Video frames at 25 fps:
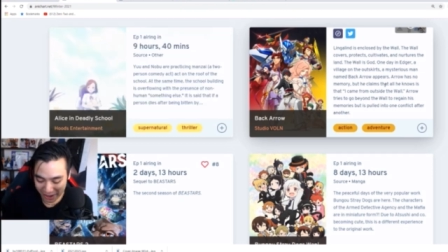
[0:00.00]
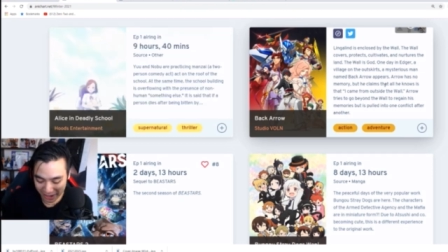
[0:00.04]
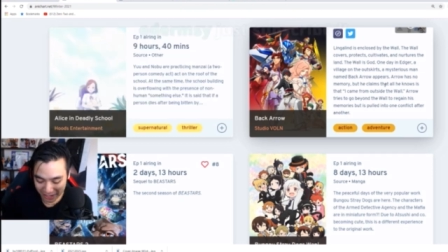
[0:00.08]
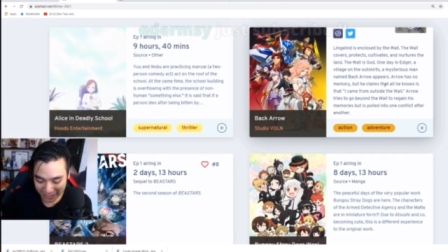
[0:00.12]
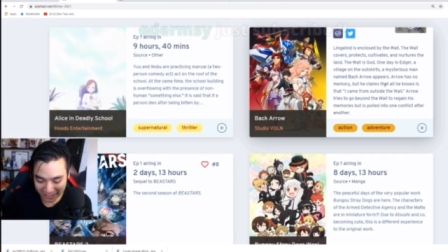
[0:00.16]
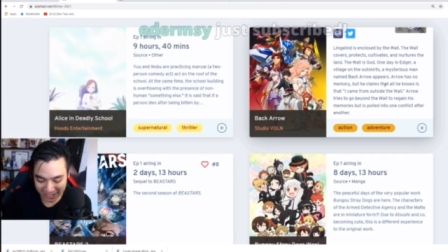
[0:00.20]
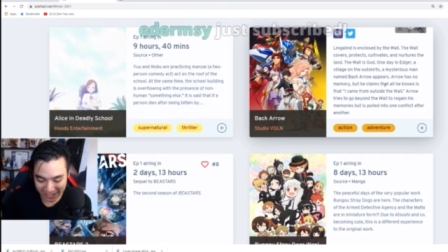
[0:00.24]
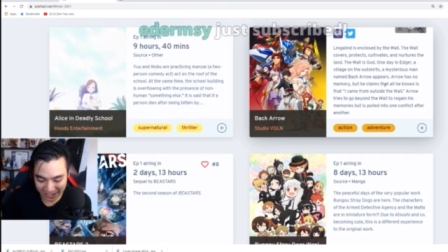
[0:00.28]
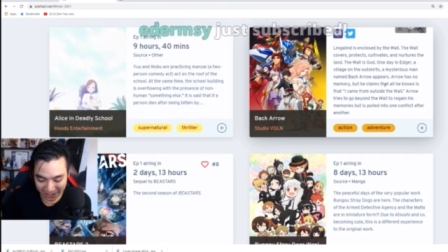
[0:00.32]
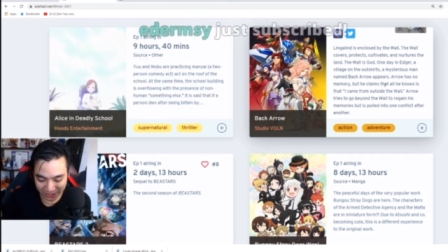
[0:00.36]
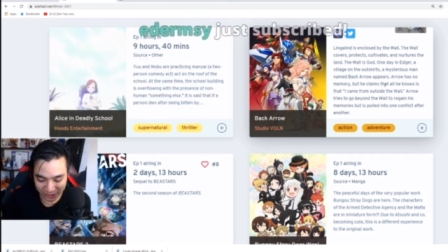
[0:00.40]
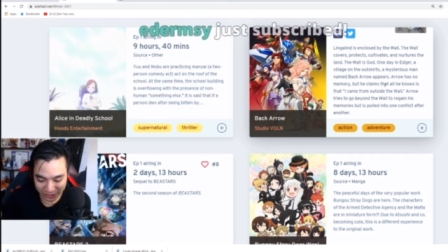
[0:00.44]

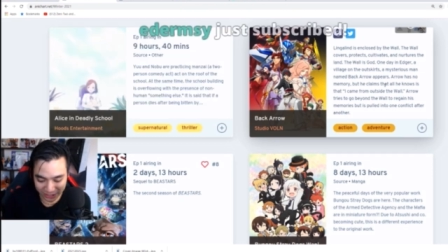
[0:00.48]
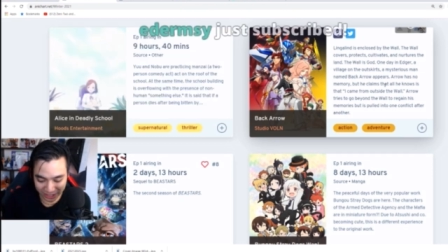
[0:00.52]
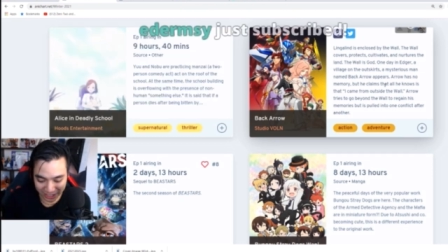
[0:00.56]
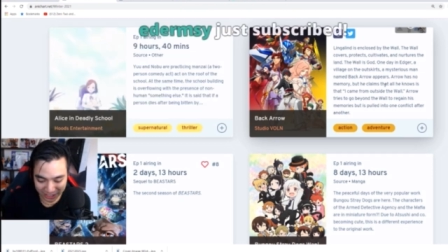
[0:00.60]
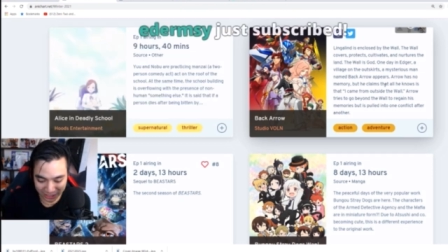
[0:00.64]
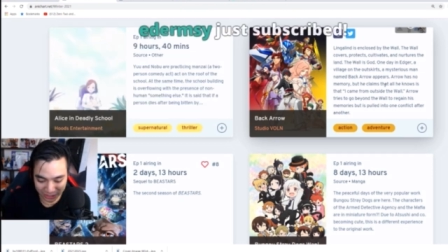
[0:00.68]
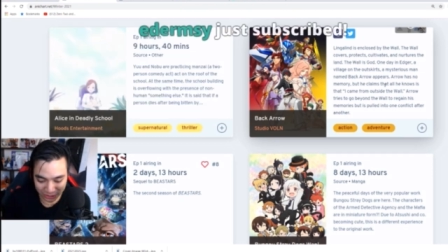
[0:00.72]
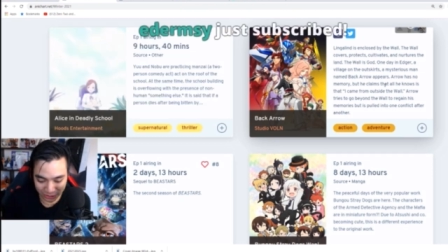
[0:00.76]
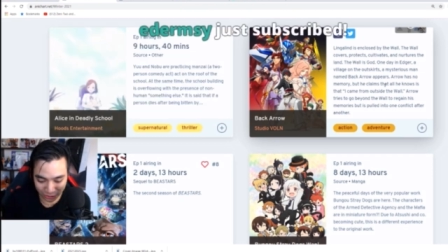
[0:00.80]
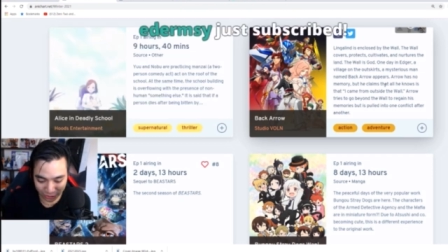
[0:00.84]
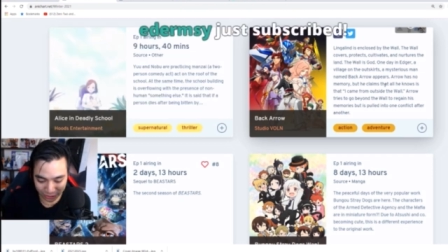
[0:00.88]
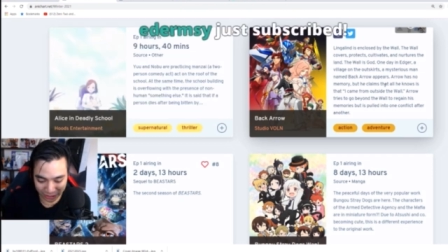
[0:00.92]
Attack on
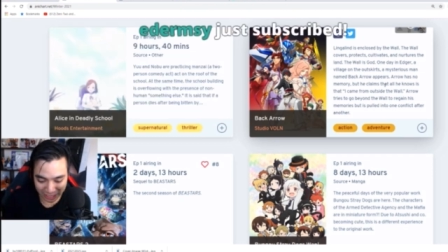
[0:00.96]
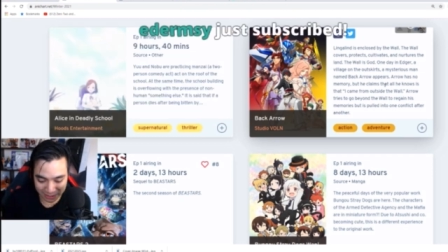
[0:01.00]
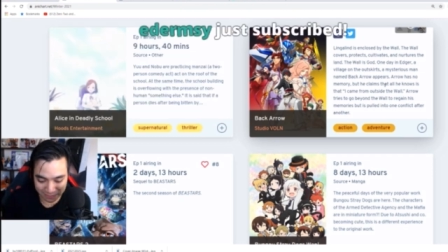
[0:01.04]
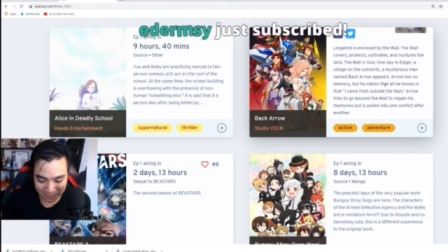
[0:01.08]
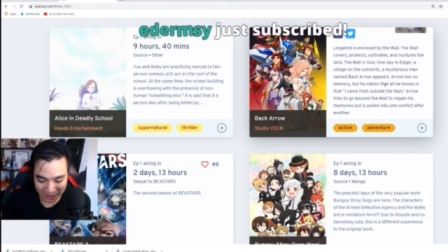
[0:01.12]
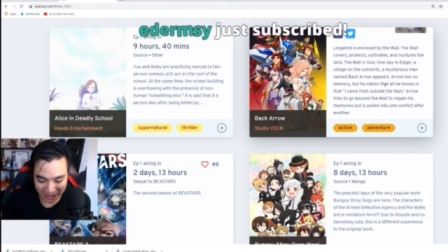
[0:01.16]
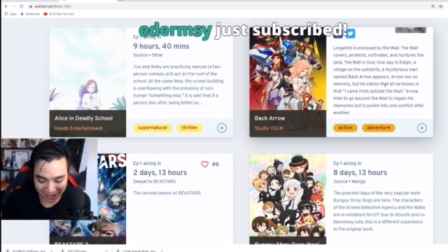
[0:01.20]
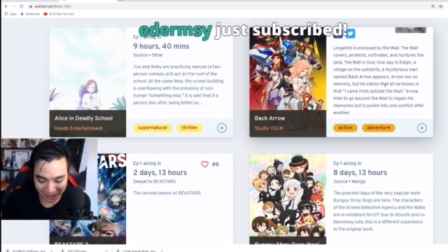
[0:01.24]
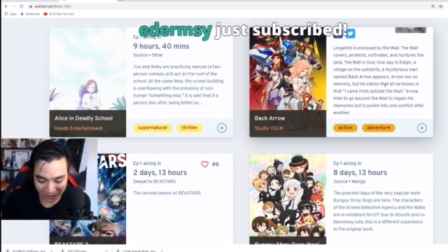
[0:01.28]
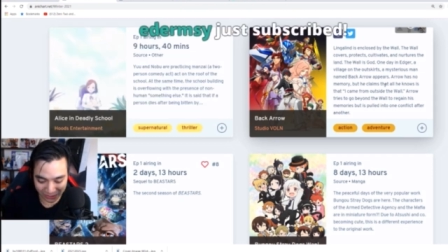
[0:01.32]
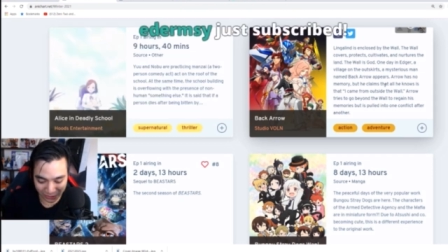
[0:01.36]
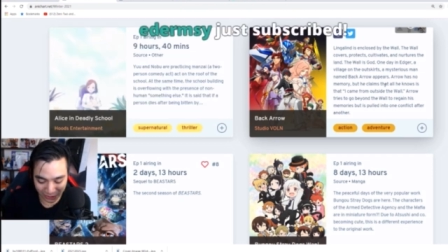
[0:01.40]
Titan's already a
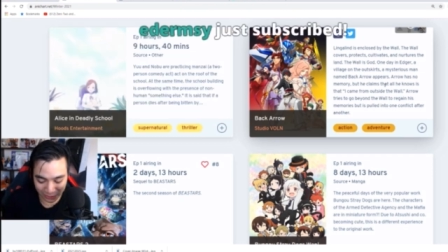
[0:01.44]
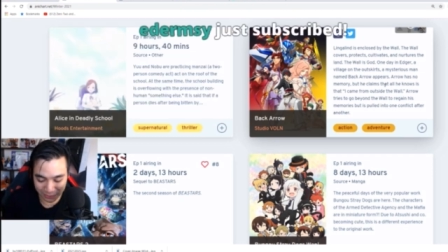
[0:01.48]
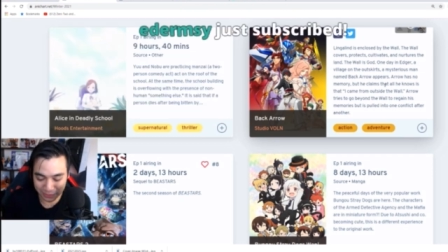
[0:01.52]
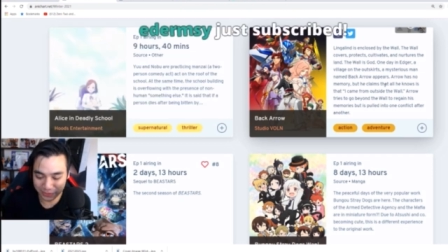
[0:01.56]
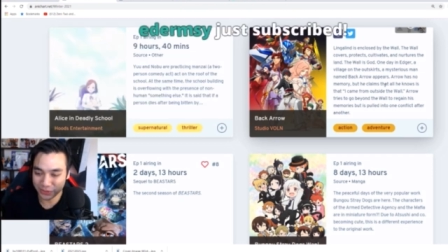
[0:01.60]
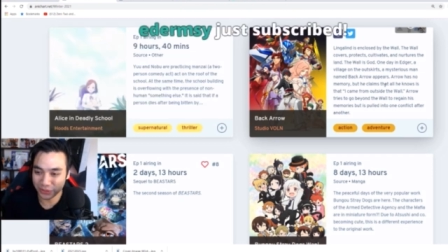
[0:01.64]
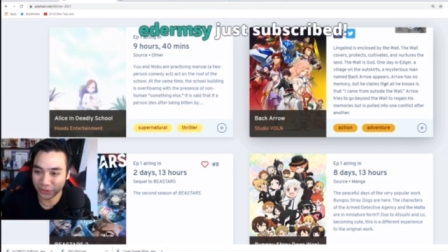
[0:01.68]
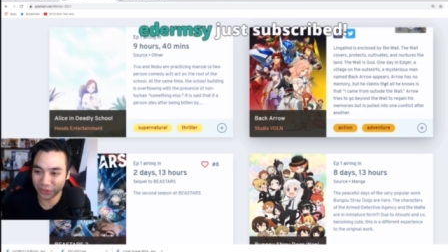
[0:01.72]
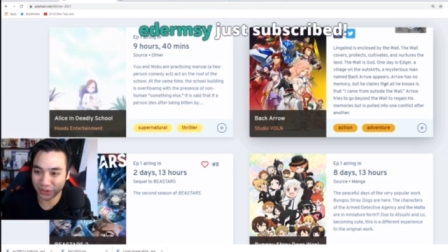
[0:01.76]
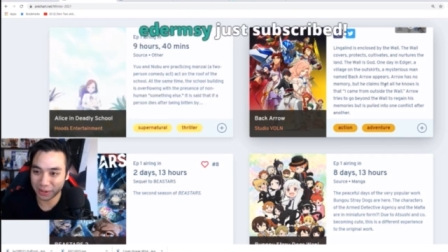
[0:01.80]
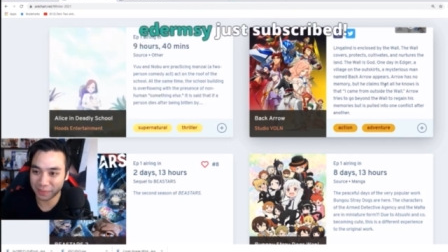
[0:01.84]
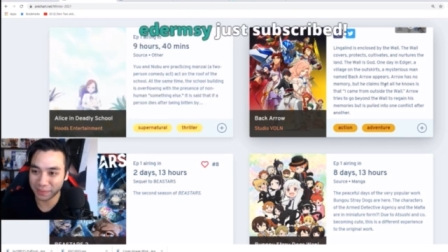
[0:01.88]
mecha, what I'm
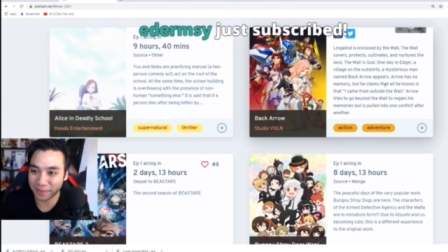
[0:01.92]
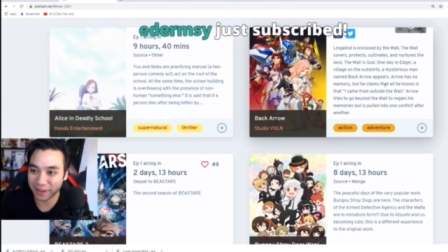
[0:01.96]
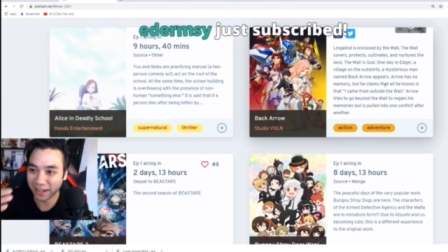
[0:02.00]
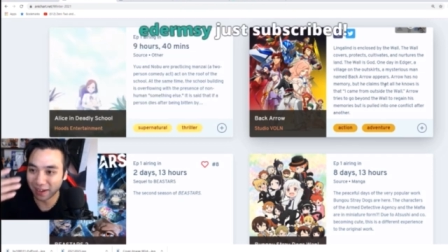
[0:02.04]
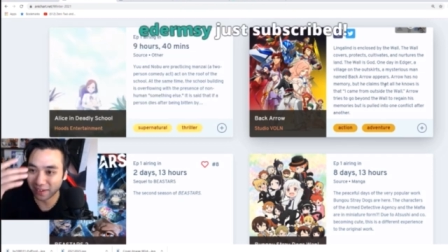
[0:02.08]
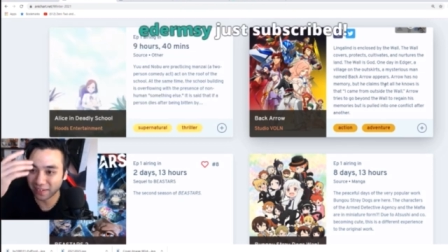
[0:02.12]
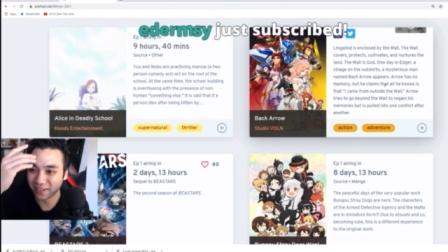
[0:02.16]
talking about.